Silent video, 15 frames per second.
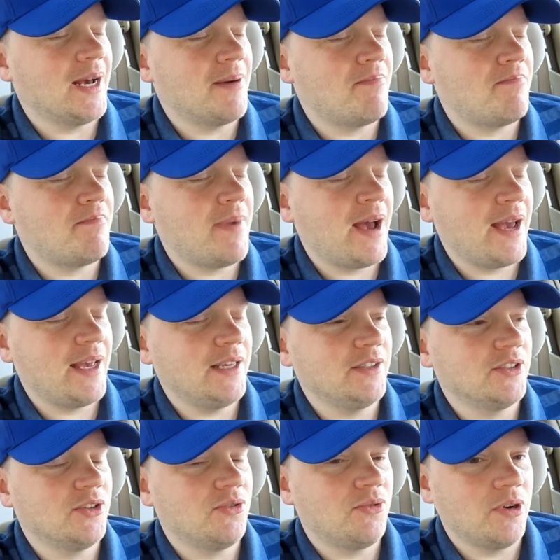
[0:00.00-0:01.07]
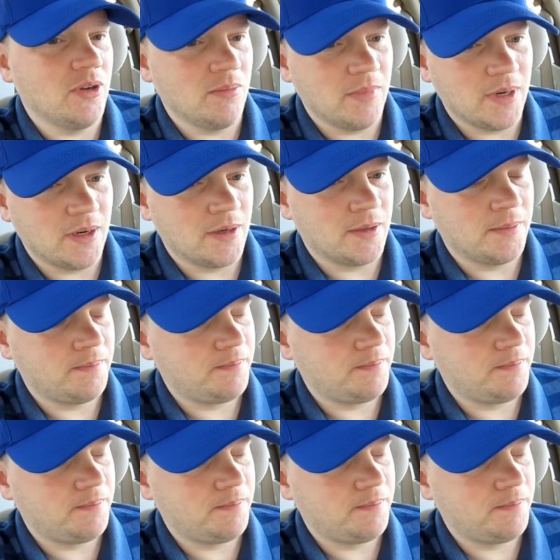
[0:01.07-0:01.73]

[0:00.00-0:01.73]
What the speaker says: amazing root beer.